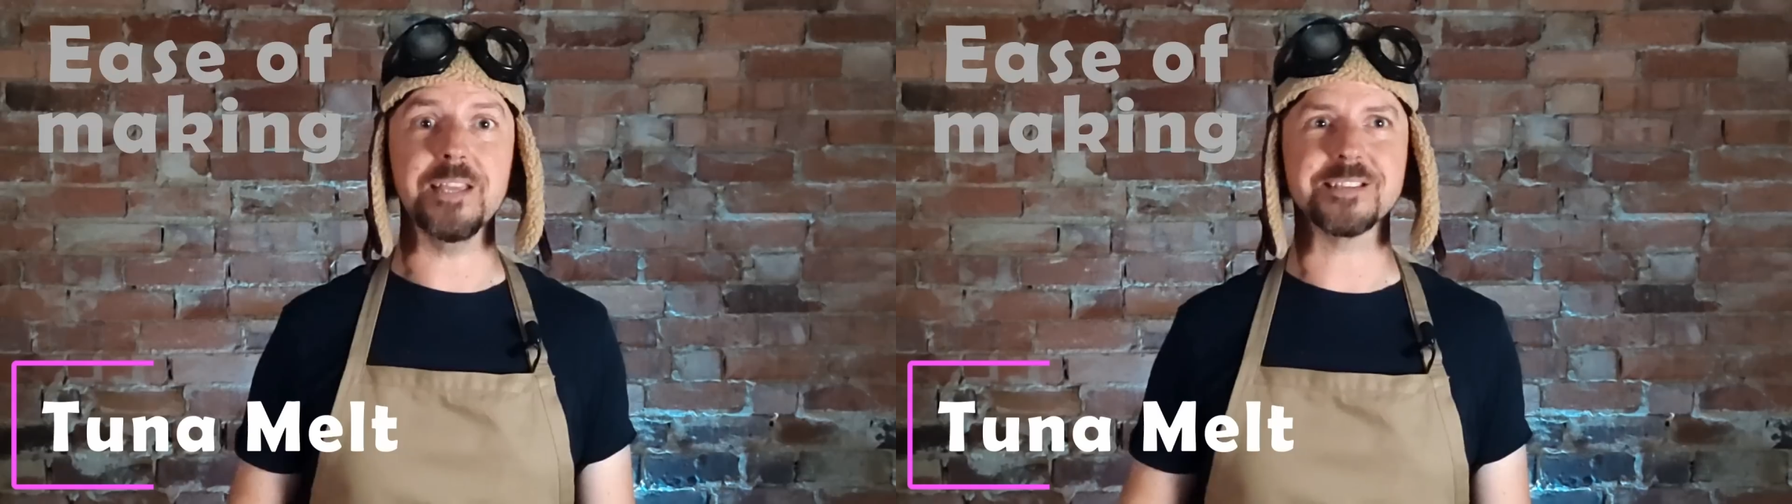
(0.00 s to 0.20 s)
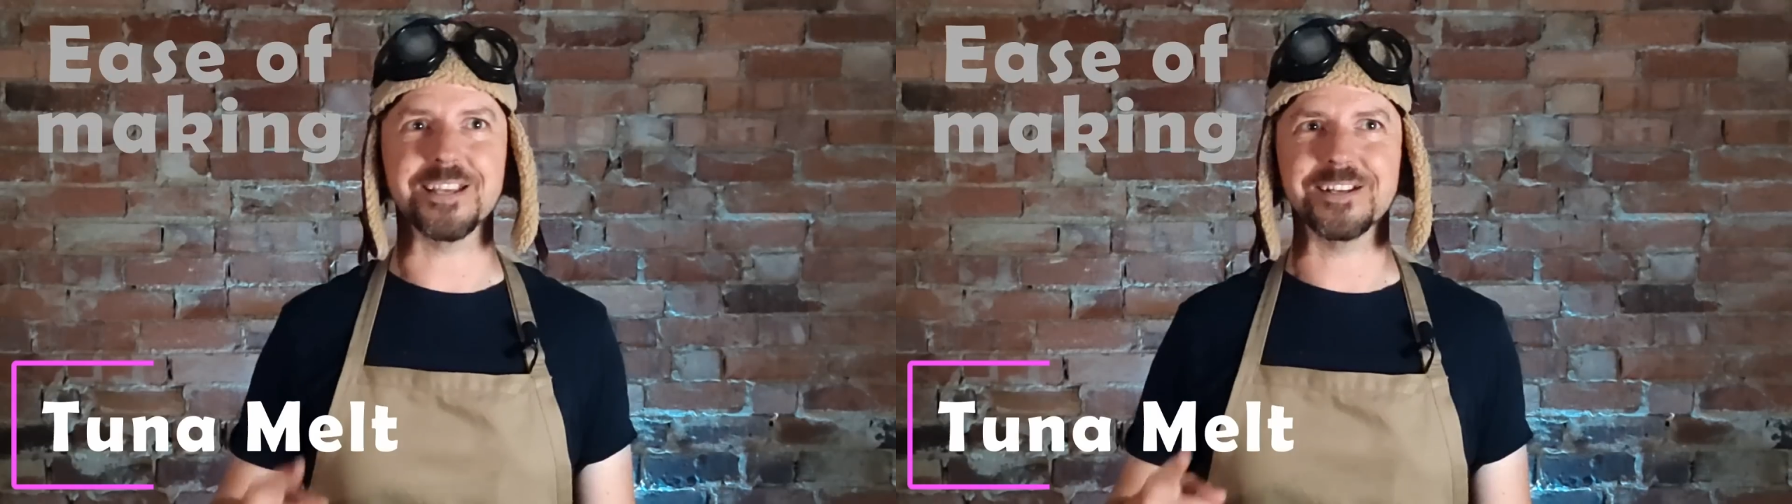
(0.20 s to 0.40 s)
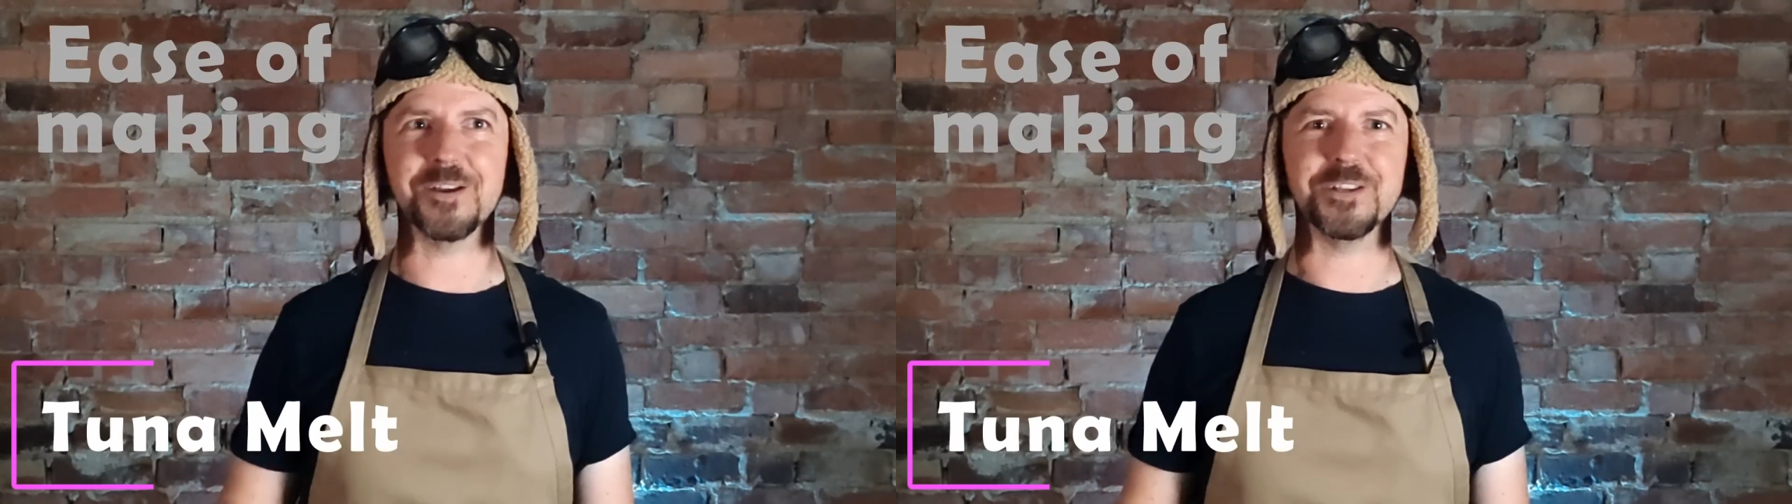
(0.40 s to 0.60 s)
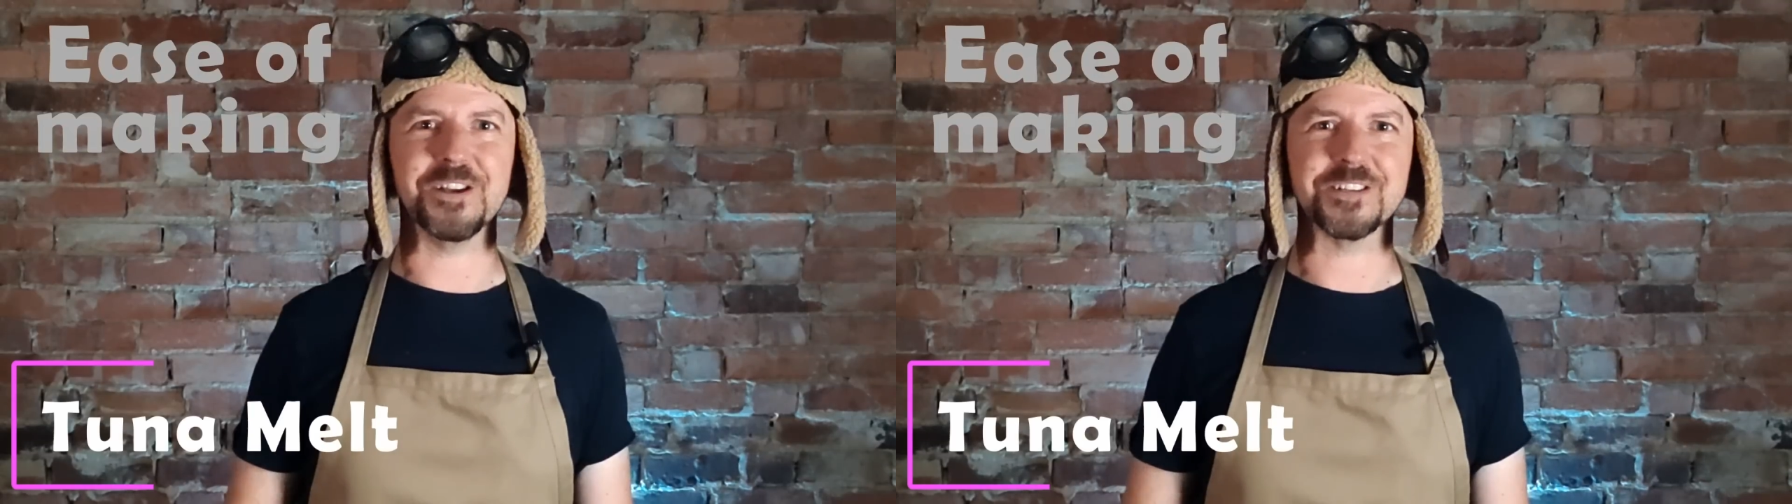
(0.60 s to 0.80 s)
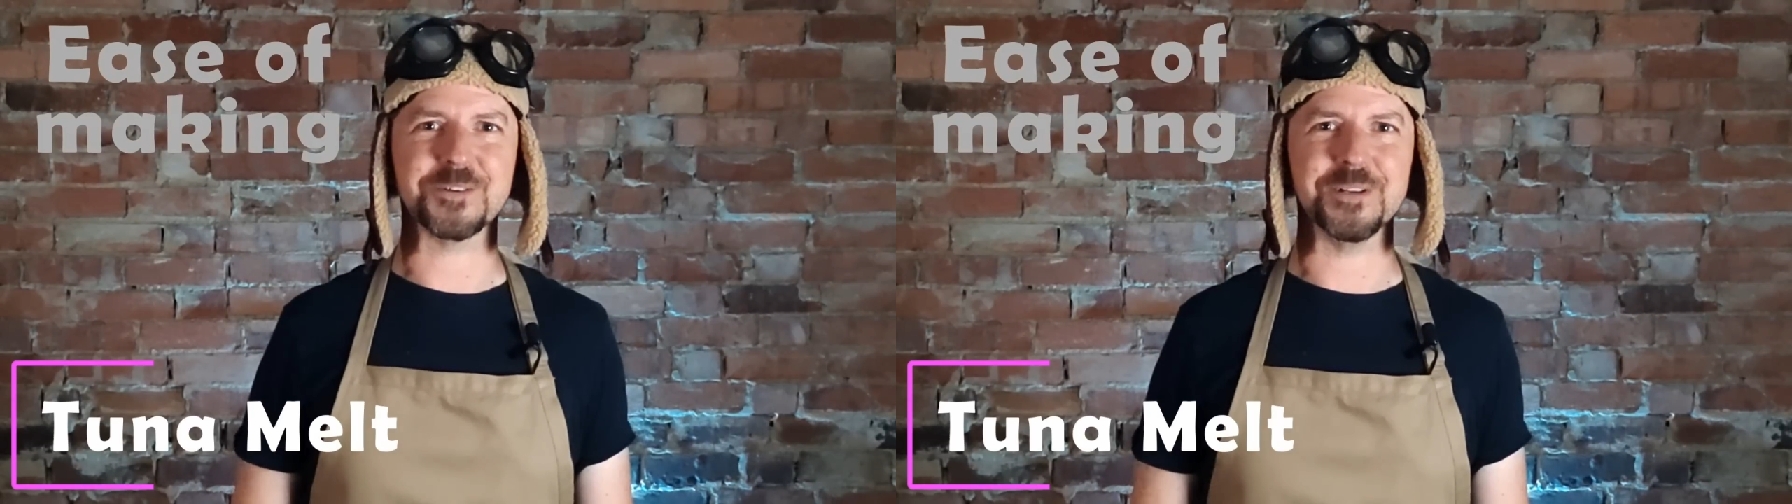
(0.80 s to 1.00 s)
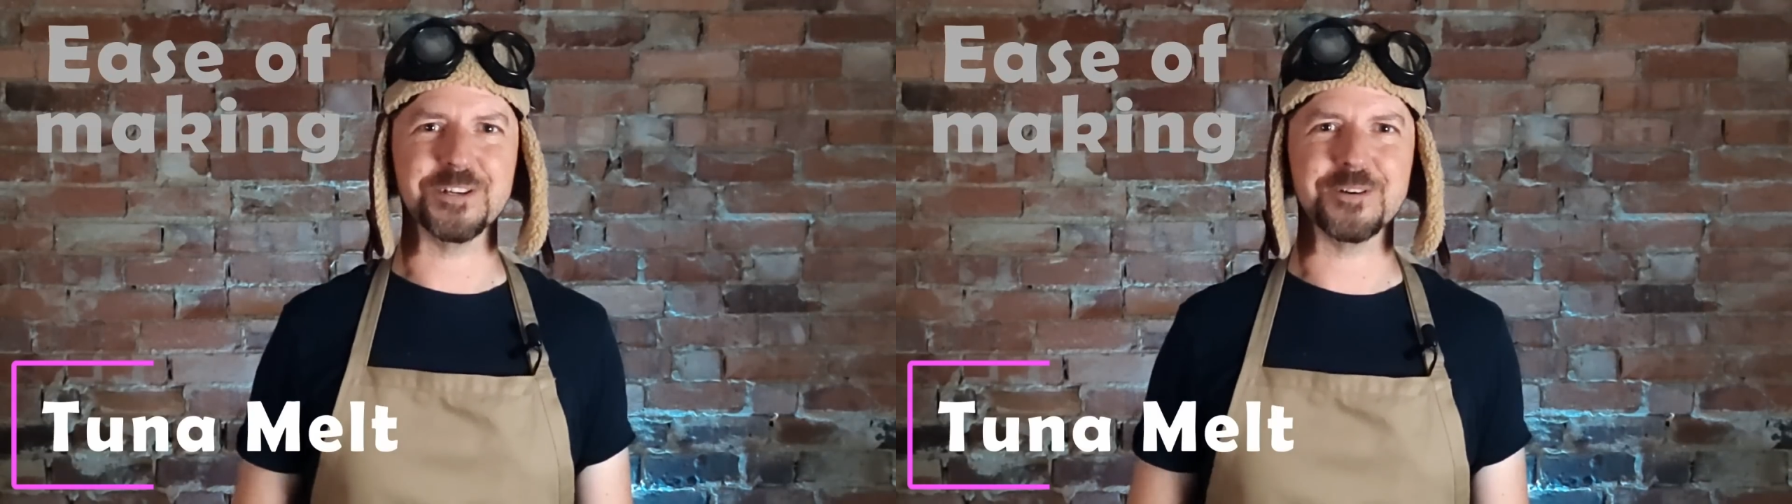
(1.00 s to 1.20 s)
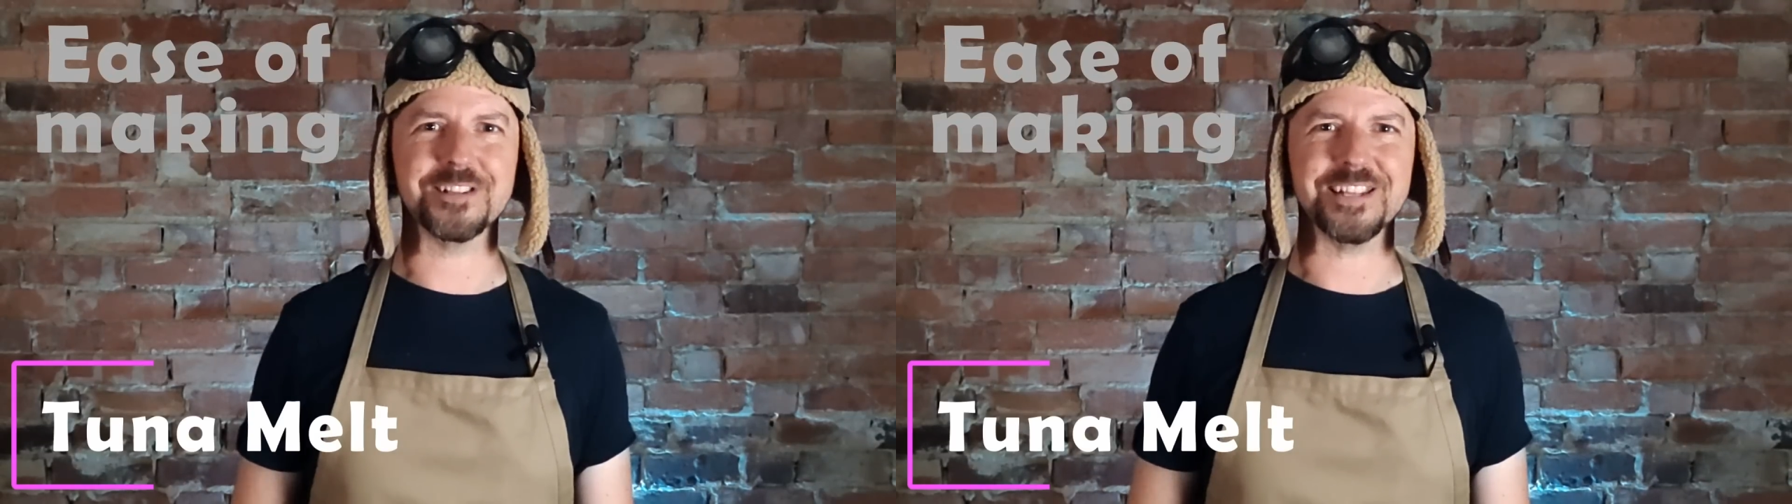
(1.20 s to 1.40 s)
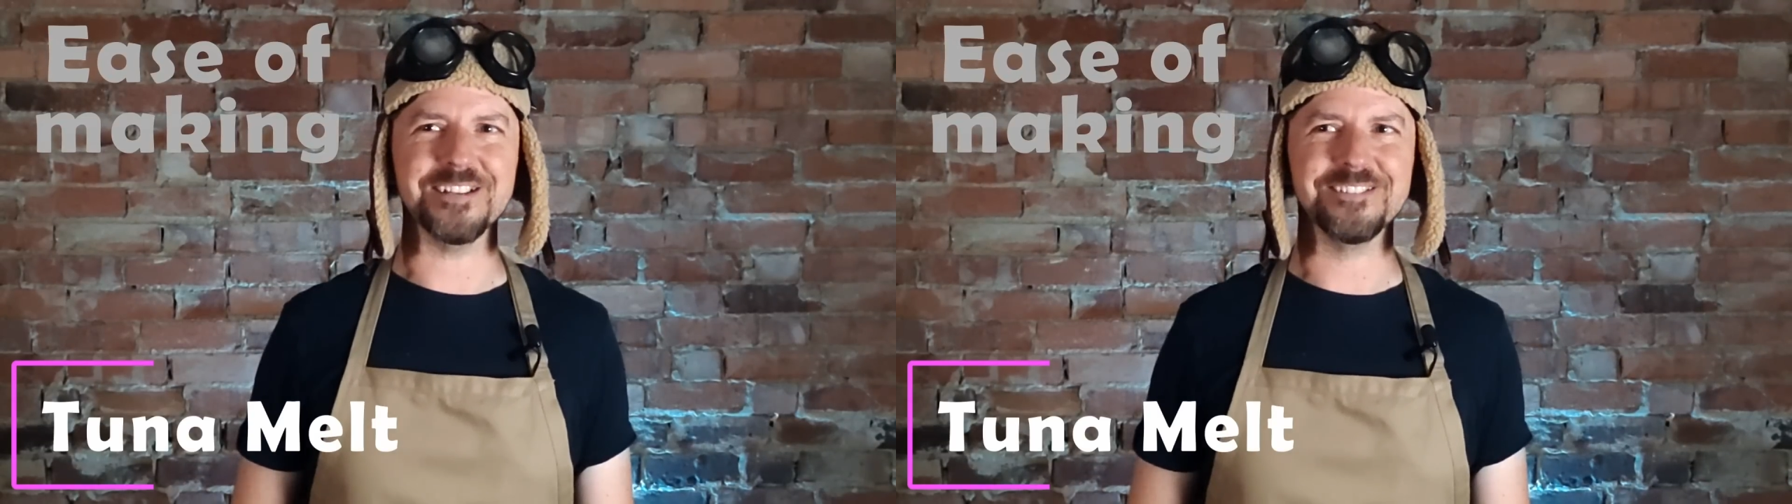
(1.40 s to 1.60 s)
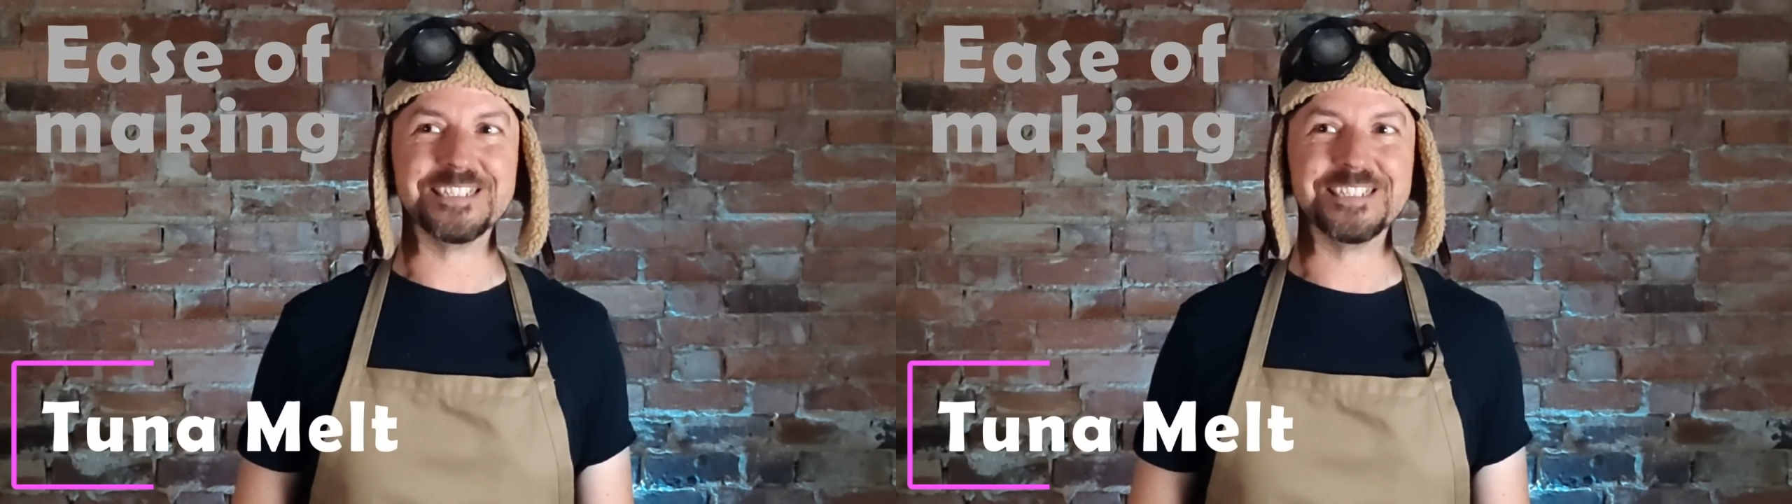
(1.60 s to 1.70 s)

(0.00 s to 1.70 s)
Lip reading: See, I know you guys call it a griddle now,